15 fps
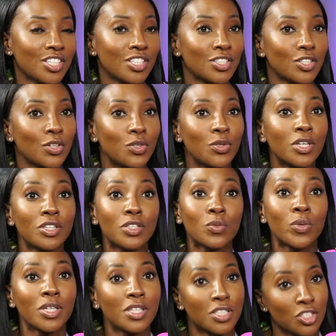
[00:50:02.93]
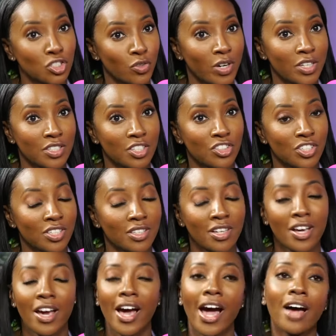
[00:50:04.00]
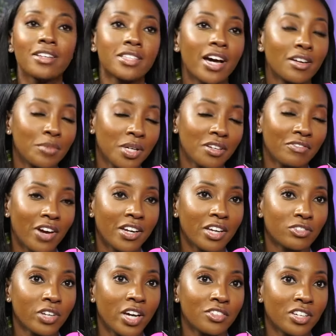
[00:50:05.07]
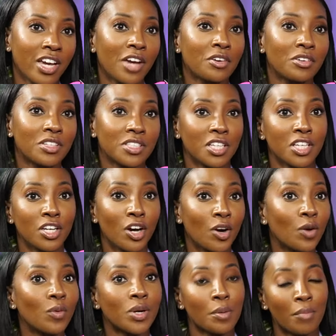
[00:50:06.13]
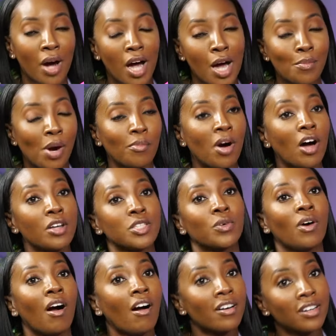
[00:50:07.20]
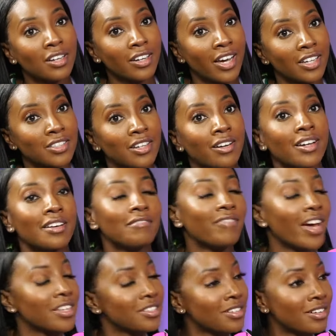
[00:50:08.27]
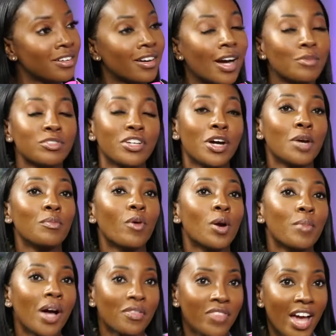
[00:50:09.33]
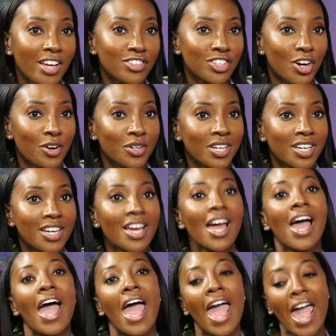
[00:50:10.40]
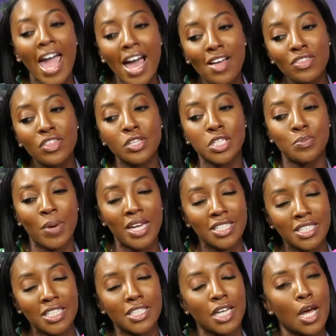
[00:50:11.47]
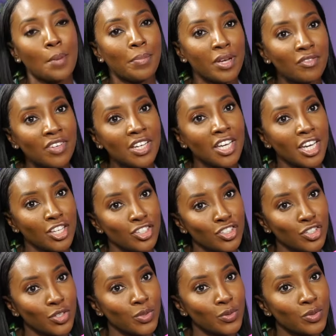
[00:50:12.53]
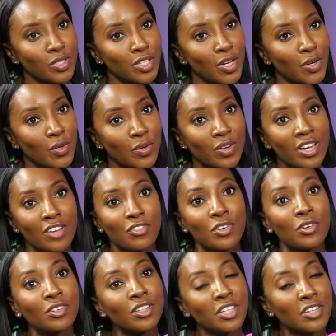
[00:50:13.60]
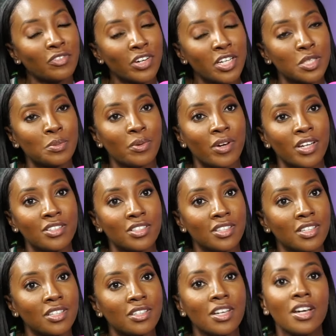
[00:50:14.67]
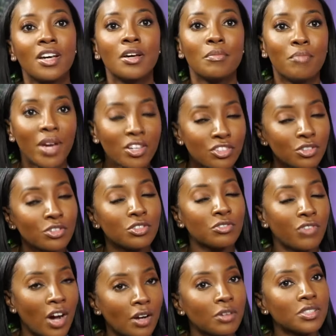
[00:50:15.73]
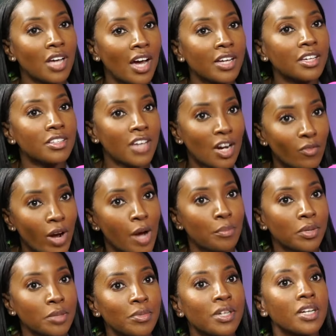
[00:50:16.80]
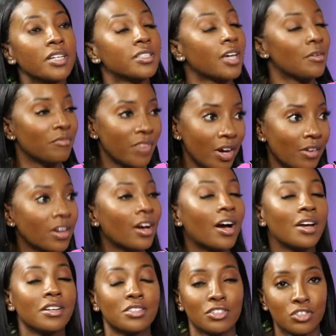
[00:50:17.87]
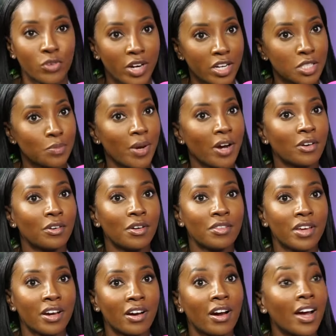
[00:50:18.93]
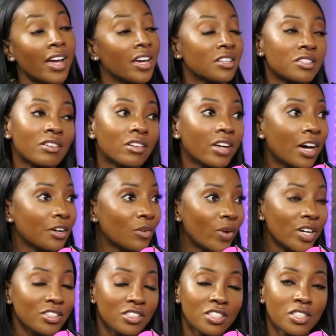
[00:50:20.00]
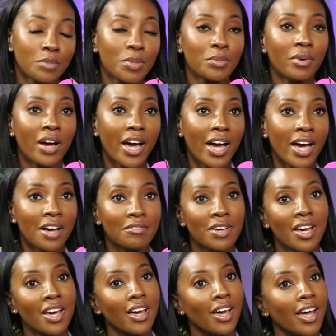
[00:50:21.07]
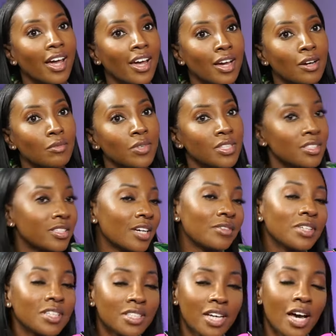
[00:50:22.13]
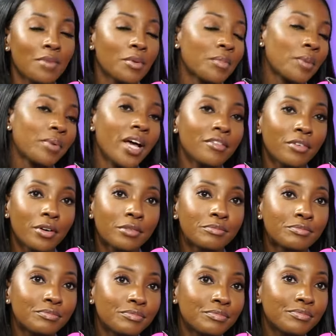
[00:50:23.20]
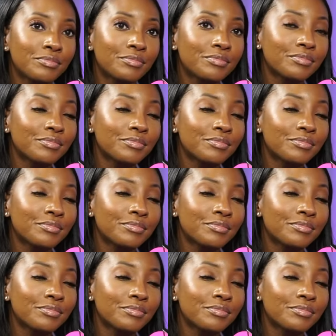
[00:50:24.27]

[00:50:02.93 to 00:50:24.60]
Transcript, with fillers: And so you get to witness this transition yes. outside of being a financial educator and a CEO and a mom. I'm also an art collector and investor. I'm sharing more it. about that journey and the spaces that I'm pivoting into. So if you're looking for inspiration, make sure that you follow Tonya Rapley because I'm very honest and transparent on there. I answer a lot of questions that people have, and we just have a good time on my platform. We do have a